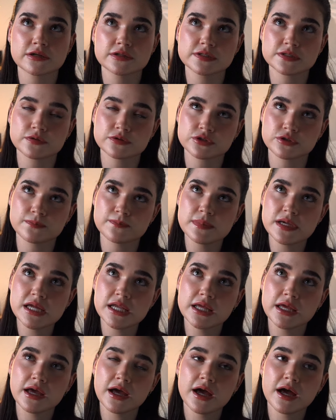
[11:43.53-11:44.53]
on social
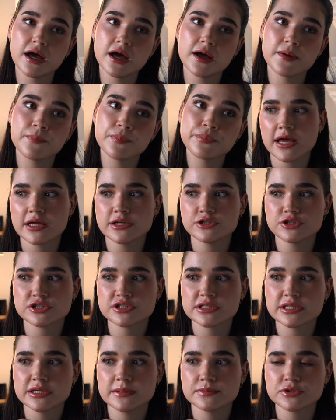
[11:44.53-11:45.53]
media, and your
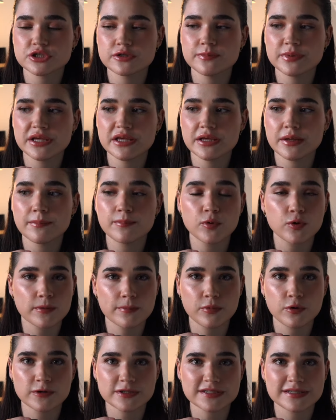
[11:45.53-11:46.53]
sleep should be more
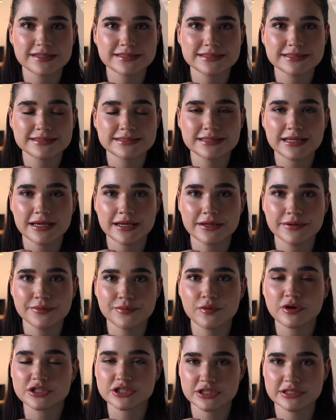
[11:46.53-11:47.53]
important than
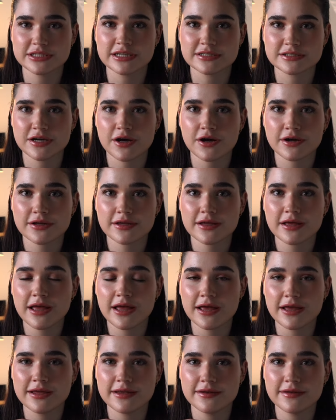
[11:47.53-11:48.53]
watching TikTok.
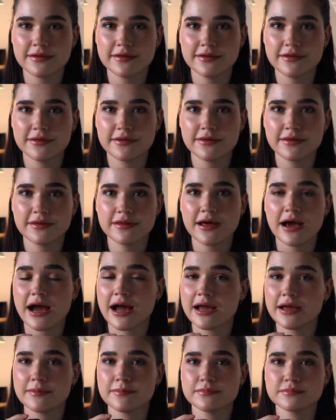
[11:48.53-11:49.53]
And
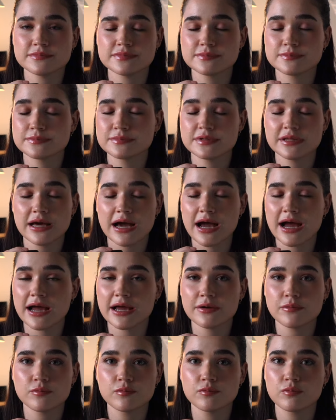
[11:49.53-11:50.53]

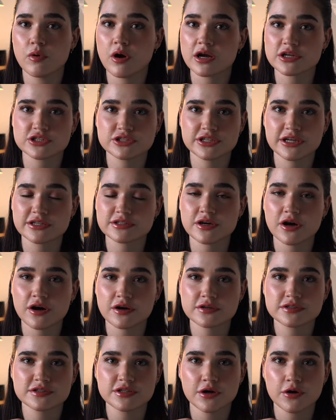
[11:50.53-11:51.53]
I watch
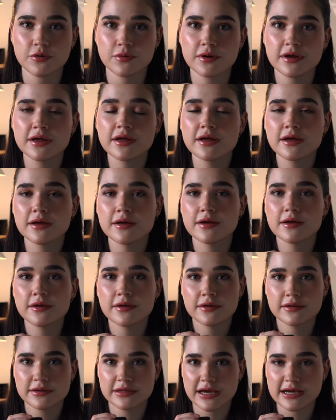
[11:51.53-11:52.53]
TikTok, so
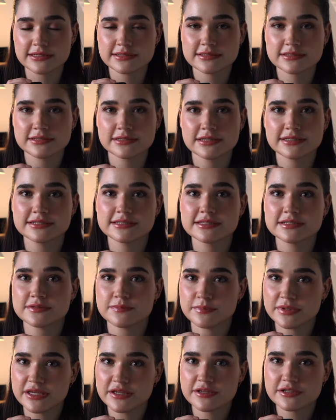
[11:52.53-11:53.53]
yes, this is
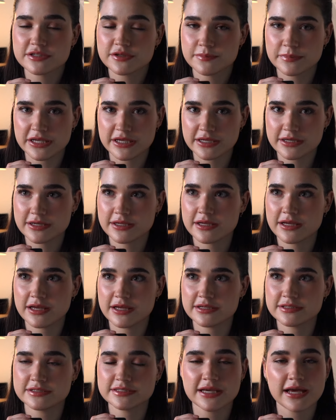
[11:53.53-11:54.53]
me
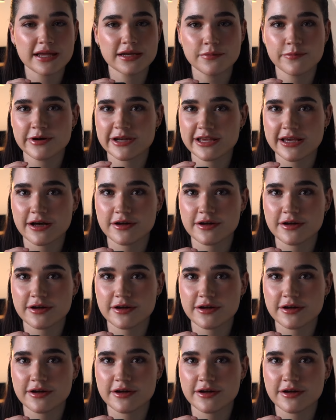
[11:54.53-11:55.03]
and to anybody